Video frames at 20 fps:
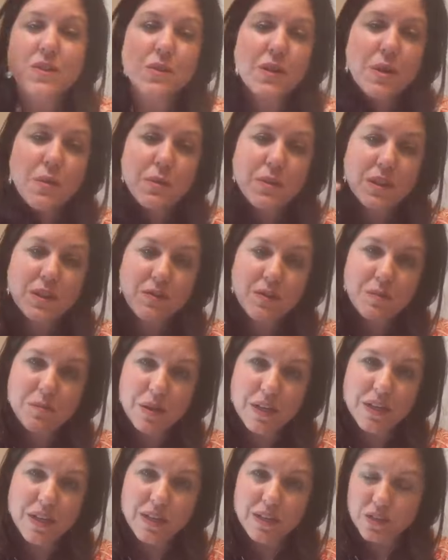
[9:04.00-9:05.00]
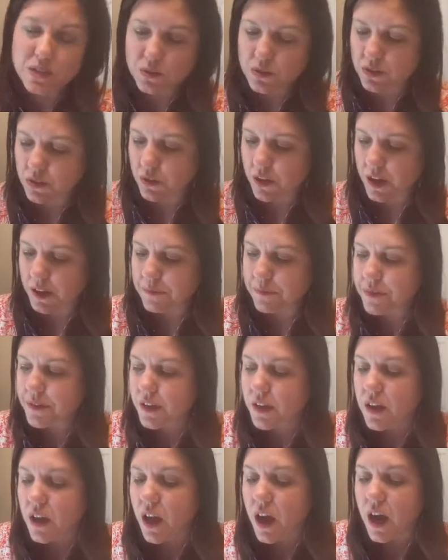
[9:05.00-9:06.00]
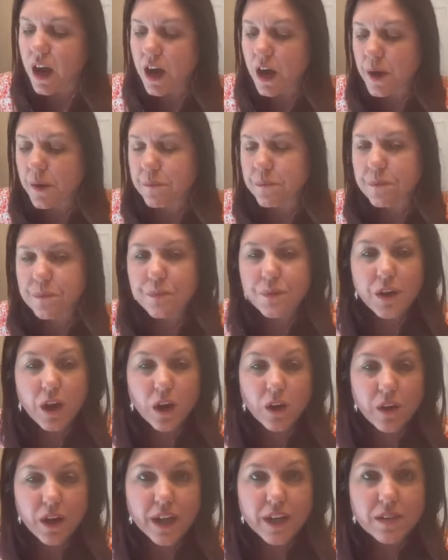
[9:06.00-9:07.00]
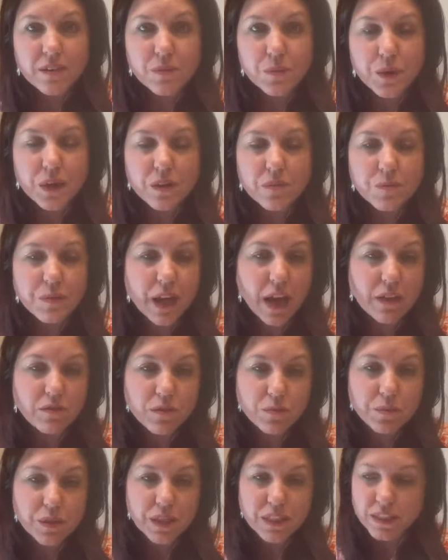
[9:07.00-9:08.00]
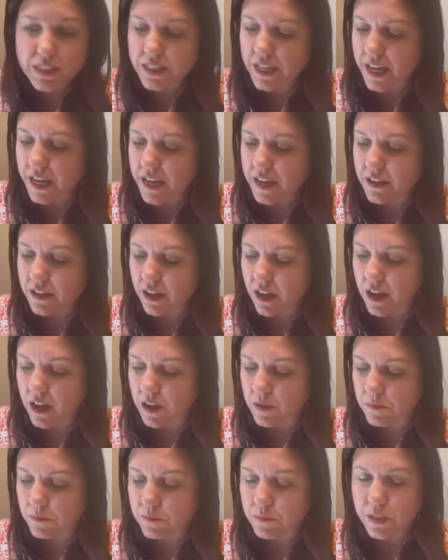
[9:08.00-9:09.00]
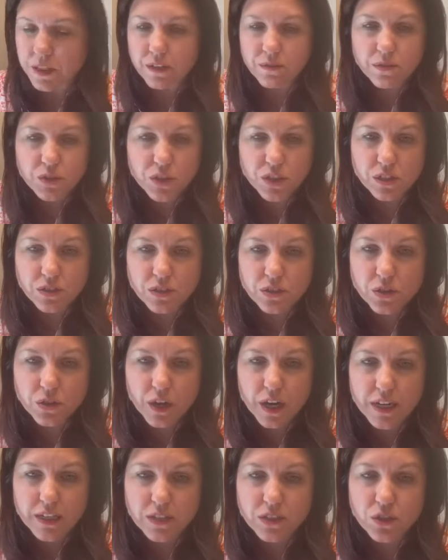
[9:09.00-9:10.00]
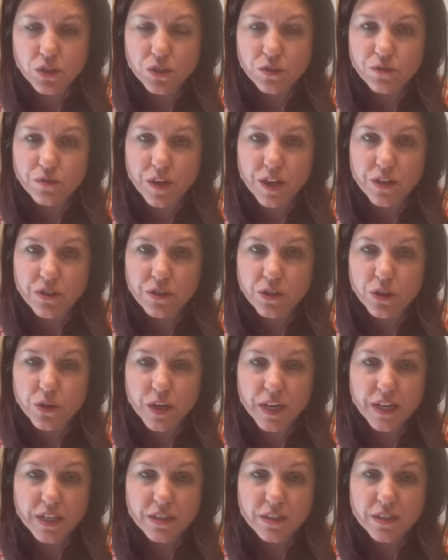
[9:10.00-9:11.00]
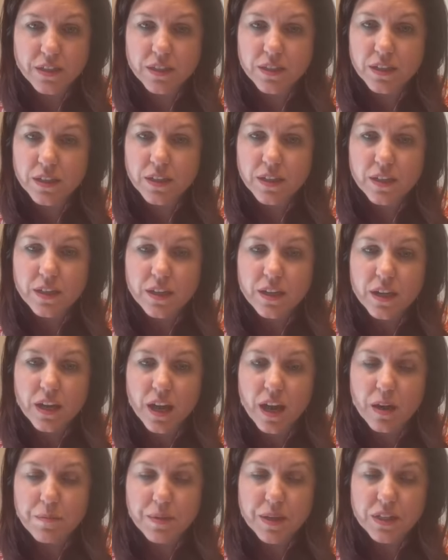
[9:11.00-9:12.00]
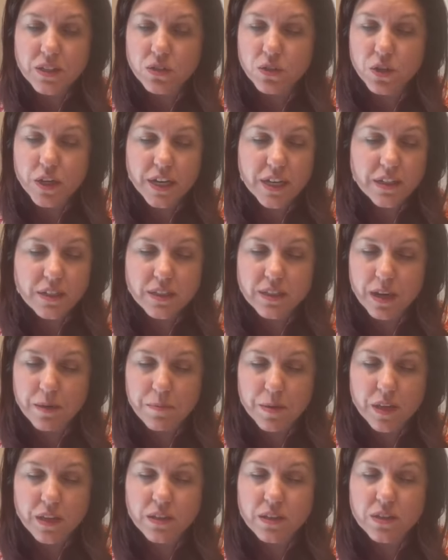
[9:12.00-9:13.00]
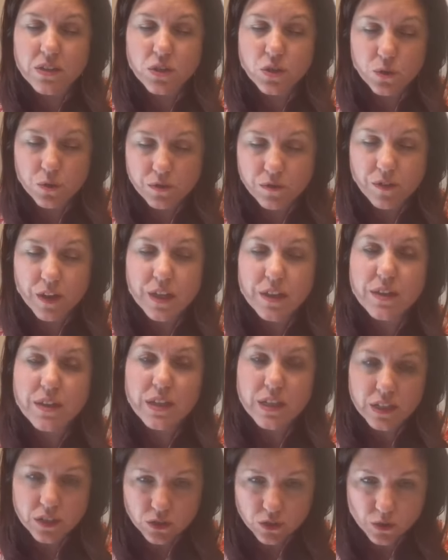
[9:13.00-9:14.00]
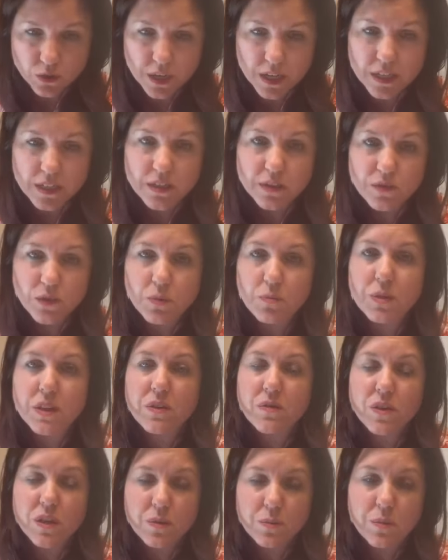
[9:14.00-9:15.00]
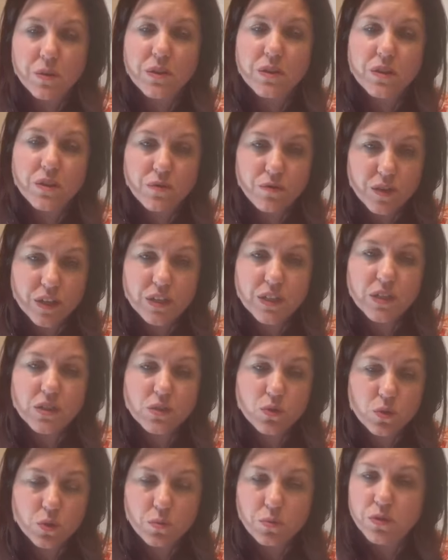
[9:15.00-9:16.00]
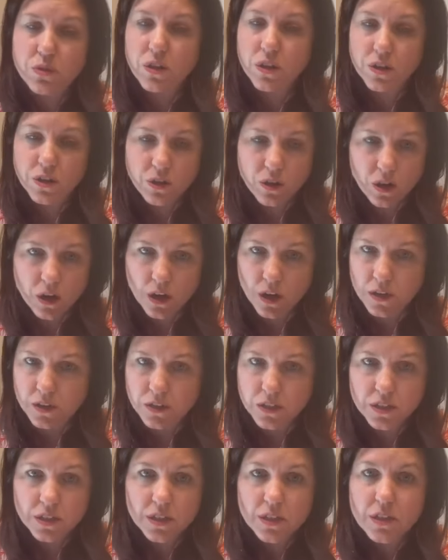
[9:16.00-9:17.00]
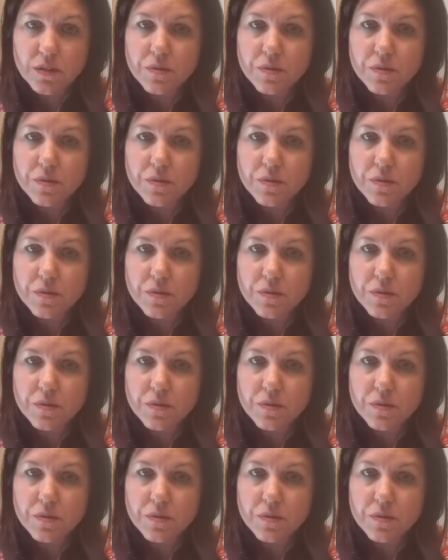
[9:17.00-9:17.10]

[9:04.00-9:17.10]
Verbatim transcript: okay. We're leaving Monday, so it's okay. Um, all right. Well, have a blessed day. Um, believe in Jesus Christ. It's your faith and grace um, his grace. I mean, it's your faith in his grace. If you believe in him and confess he's Lord with all your heart,